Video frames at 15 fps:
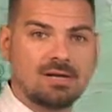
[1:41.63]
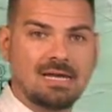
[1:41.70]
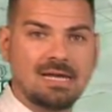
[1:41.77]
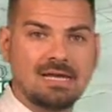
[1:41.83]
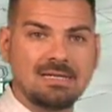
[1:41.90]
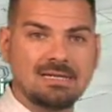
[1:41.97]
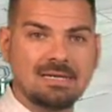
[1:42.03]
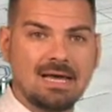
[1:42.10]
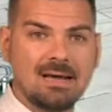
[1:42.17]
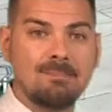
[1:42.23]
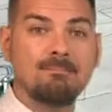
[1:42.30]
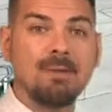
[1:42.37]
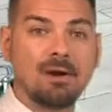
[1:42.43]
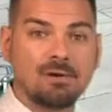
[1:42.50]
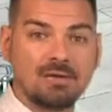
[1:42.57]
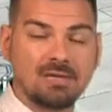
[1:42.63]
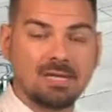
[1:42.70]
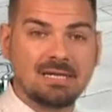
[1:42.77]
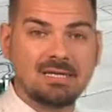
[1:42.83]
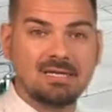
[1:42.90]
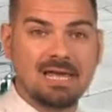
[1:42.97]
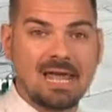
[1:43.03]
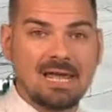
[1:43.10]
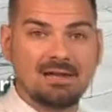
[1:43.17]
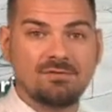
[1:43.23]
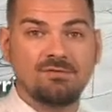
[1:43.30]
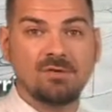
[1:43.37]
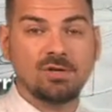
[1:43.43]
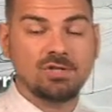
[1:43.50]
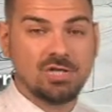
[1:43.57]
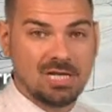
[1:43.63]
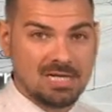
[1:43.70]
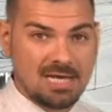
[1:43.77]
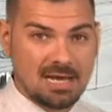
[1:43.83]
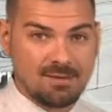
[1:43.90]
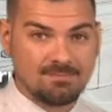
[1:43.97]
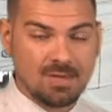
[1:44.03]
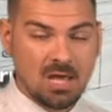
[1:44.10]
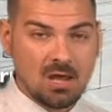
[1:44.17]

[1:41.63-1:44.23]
in Maryland and Virginia.